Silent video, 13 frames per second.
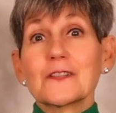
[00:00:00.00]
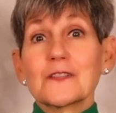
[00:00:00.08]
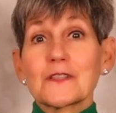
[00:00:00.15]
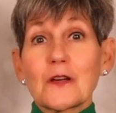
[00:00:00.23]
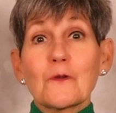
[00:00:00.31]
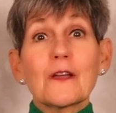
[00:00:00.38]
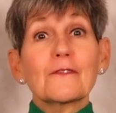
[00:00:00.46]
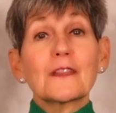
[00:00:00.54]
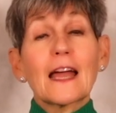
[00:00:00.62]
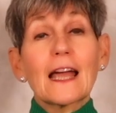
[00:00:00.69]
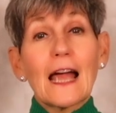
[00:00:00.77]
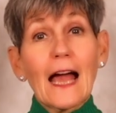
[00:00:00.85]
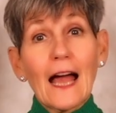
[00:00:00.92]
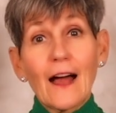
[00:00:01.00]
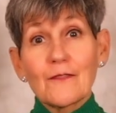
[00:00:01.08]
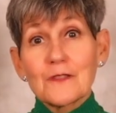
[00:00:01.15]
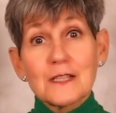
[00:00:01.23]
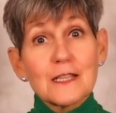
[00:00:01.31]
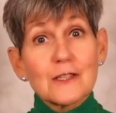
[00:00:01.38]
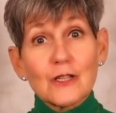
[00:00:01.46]
So if they
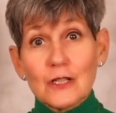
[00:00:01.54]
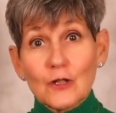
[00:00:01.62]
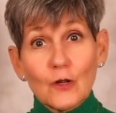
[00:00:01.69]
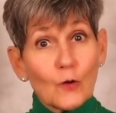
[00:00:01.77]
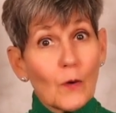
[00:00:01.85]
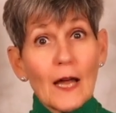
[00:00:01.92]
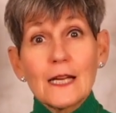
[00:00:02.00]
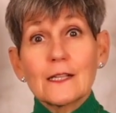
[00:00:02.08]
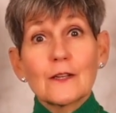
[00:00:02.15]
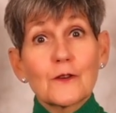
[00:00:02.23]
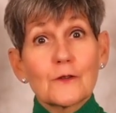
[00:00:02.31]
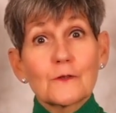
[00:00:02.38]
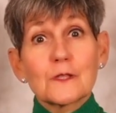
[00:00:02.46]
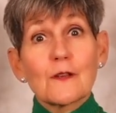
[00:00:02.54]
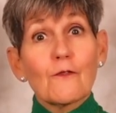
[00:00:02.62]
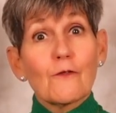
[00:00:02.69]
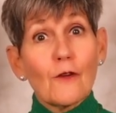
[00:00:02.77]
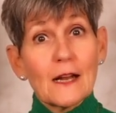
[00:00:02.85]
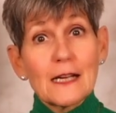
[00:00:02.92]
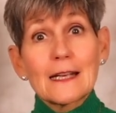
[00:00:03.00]
have, this is just great news
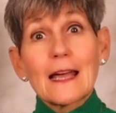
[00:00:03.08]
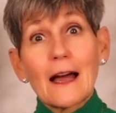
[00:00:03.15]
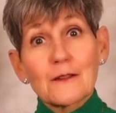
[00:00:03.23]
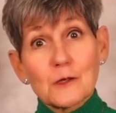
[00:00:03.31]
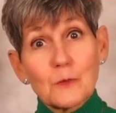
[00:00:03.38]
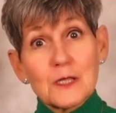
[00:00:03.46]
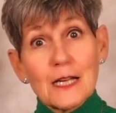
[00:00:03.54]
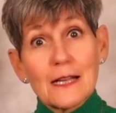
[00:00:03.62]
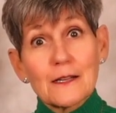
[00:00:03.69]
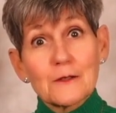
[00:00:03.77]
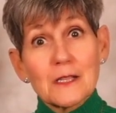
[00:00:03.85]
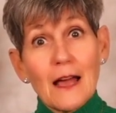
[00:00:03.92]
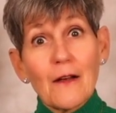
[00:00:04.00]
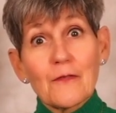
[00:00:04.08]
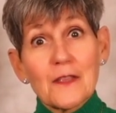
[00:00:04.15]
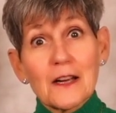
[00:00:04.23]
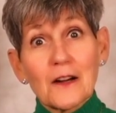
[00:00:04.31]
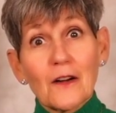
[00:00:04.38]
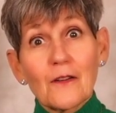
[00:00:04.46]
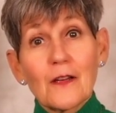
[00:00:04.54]
for any couch potatoes out
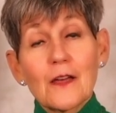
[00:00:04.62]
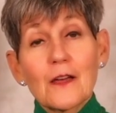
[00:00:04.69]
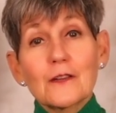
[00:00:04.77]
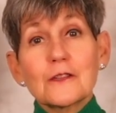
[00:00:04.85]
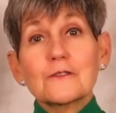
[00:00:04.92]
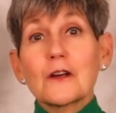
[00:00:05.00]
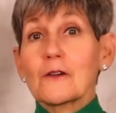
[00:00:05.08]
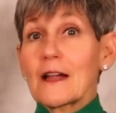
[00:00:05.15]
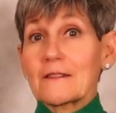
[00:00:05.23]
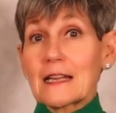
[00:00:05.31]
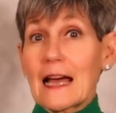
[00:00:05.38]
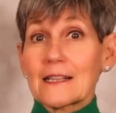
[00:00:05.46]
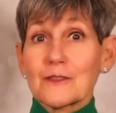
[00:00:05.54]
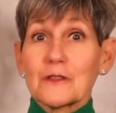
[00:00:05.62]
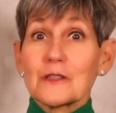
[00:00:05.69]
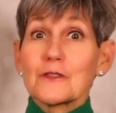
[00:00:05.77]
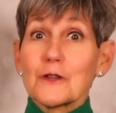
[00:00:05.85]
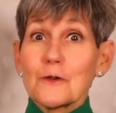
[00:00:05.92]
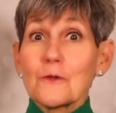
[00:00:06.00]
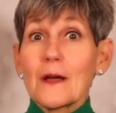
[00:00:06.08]
there. You don't have to actually
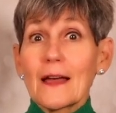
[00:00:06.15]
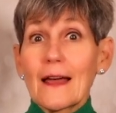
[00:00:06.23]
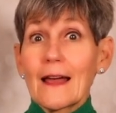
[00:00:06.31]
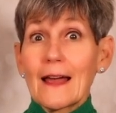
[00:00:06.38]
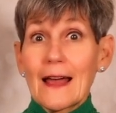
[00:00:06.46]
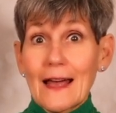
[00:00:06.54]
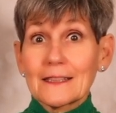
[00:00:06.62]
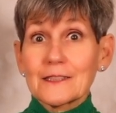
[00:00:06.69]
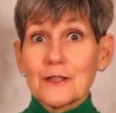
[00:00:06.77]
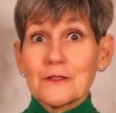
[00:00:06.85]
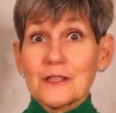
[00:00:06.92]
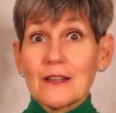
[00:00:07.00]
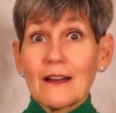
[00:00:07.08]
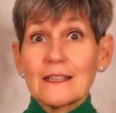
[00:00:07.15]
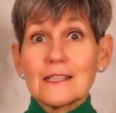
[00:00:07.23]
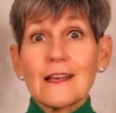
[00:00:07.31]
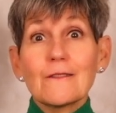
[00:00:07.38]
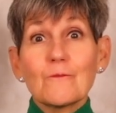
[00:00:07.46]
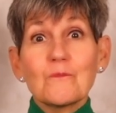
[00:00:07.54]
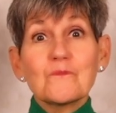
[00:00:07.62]
do exercise.
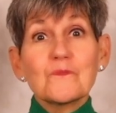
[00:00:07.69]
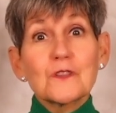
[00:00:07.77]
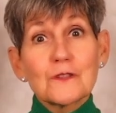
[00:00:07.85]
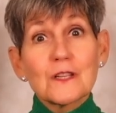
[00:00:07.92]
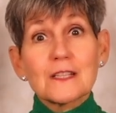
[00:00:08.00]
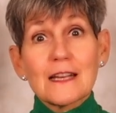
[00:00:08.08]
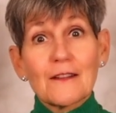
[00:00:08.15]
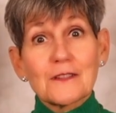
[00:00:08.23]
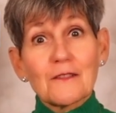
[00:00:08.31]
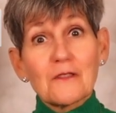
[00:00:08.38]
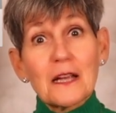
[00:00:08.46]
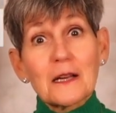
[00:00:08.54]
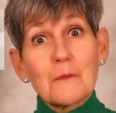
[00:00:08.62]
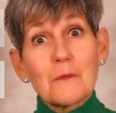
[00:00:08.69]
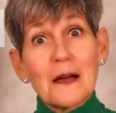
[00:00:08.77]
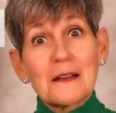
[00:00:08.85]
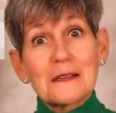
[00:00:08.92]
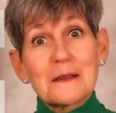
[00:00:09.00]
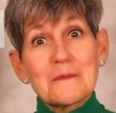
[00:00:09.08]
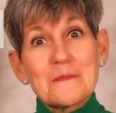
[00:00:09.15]
You just have to think
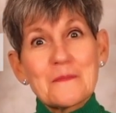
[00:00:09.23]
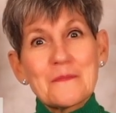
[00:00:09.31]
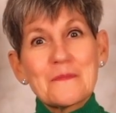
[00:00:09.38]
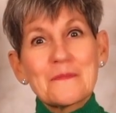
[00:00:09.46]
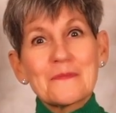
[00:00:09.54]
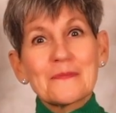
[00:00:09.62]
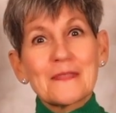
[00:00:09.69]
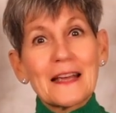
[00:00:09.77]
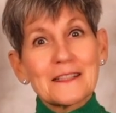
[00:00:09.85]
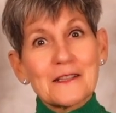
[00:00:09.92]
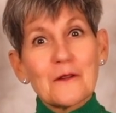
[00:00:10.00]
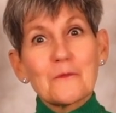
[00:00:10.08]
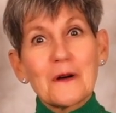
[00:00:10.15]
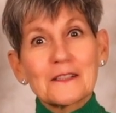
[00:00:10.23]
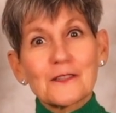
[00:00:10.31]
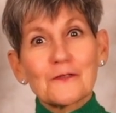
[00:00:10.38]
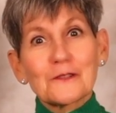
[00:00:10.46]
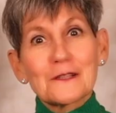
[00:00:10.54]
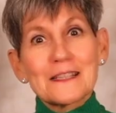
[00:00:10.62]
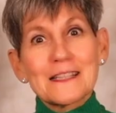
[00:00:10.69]
about it. Thanks so much
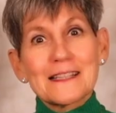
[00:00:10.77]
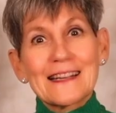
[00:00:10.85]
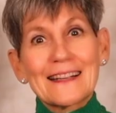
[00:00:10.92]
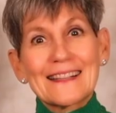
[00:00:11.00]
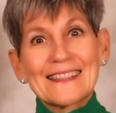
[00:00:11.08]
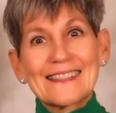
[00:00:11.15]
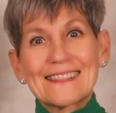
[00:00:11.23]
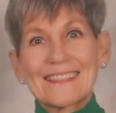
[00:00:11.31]
for listening.